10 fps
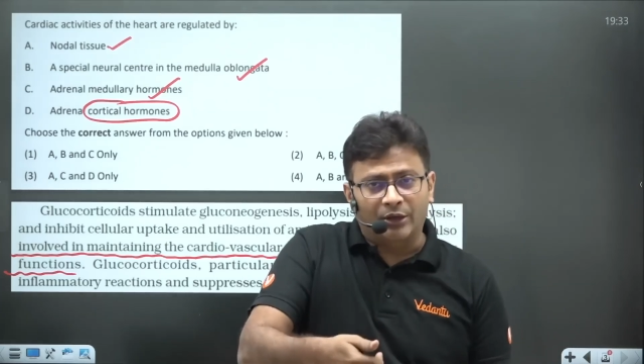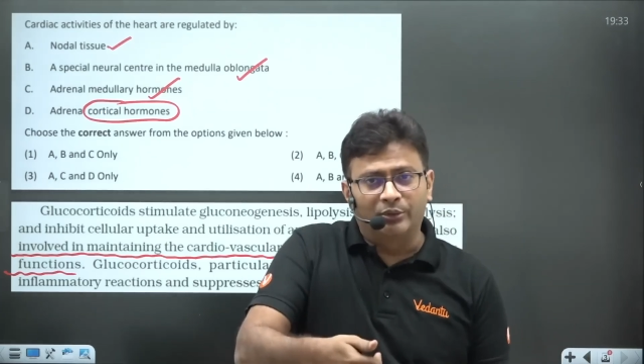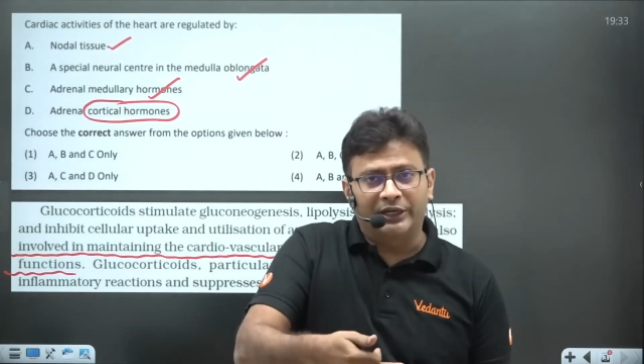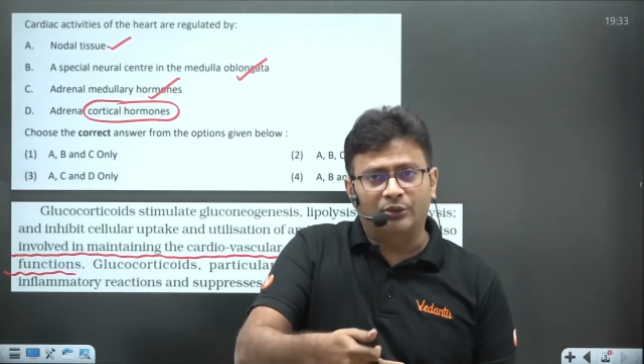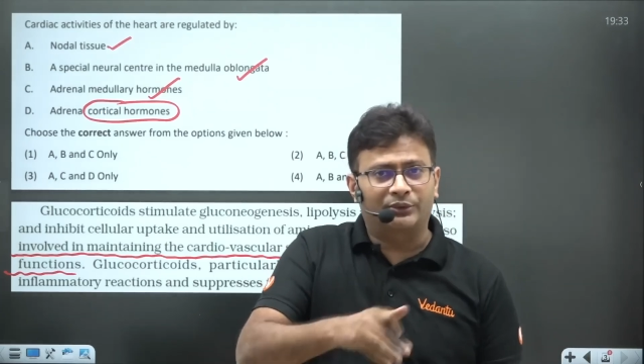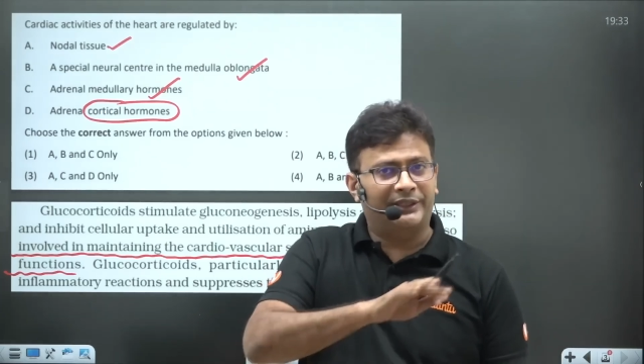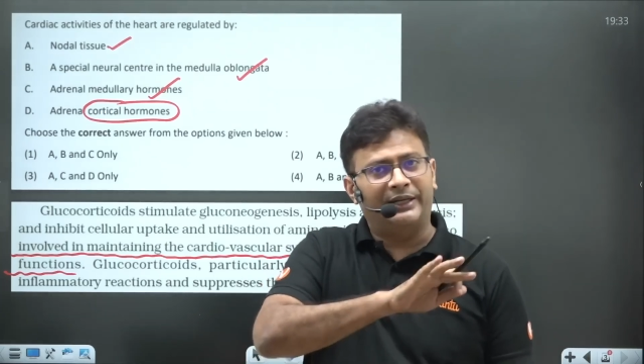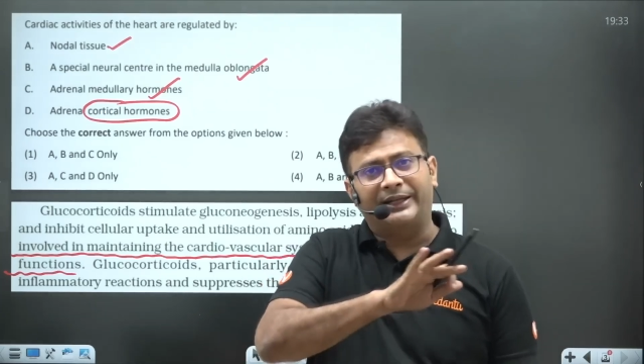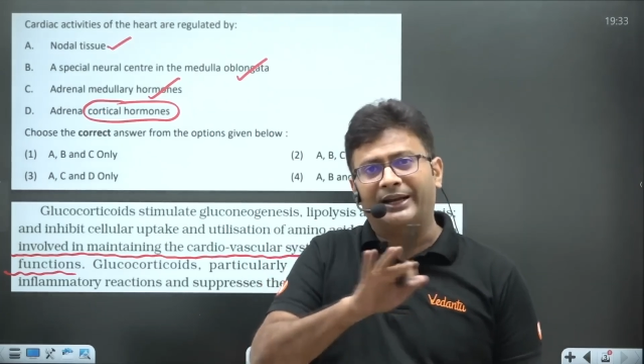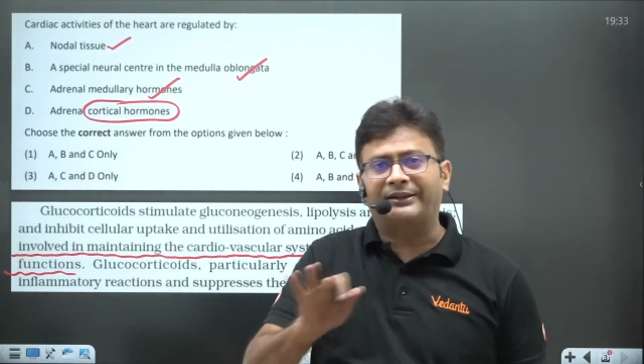It is not
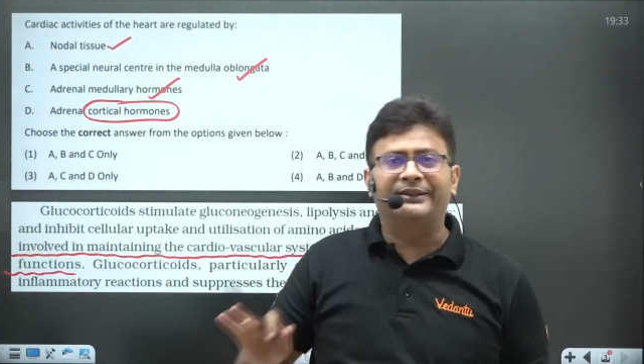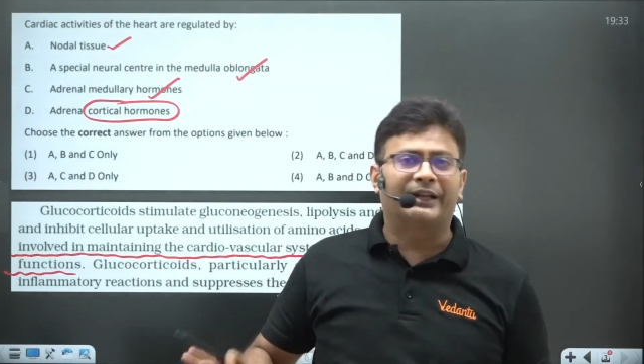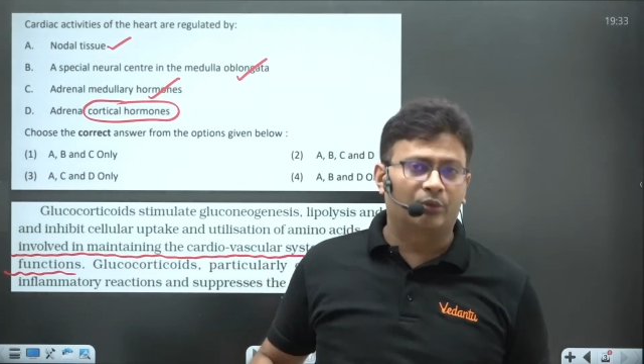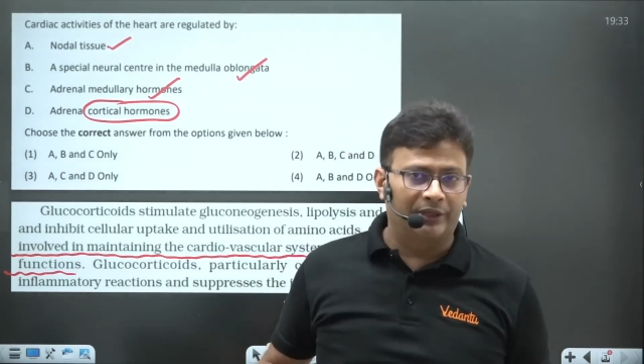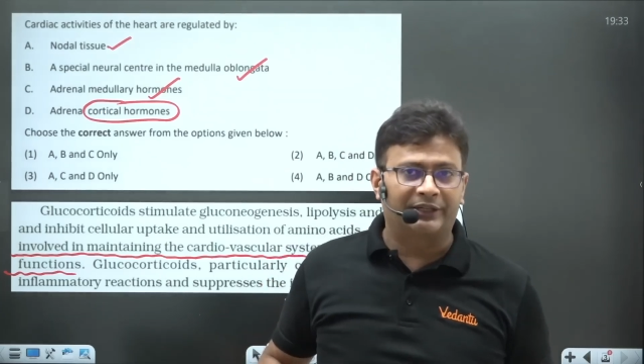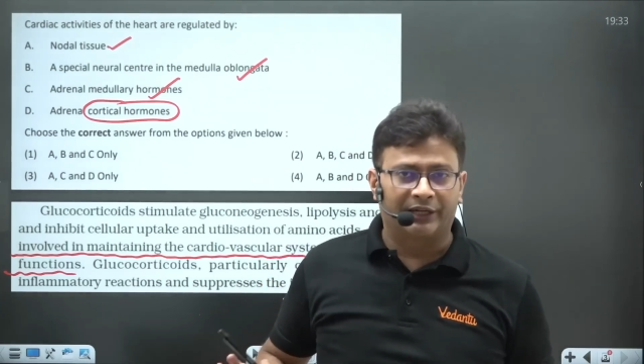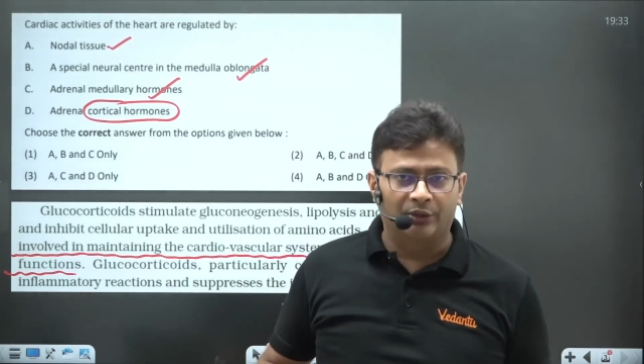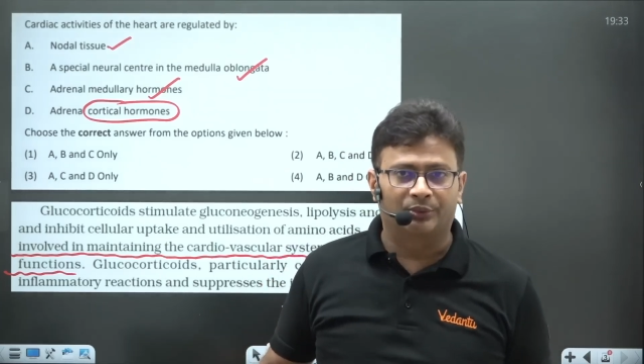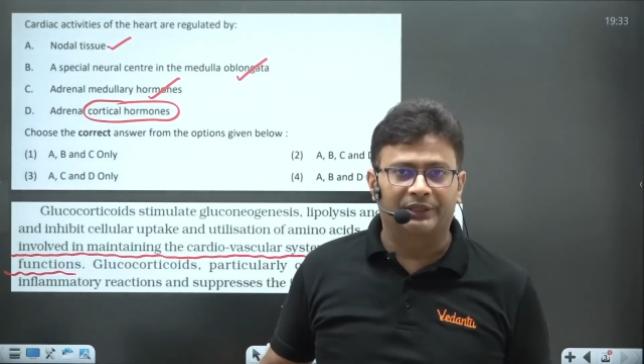regulated directly.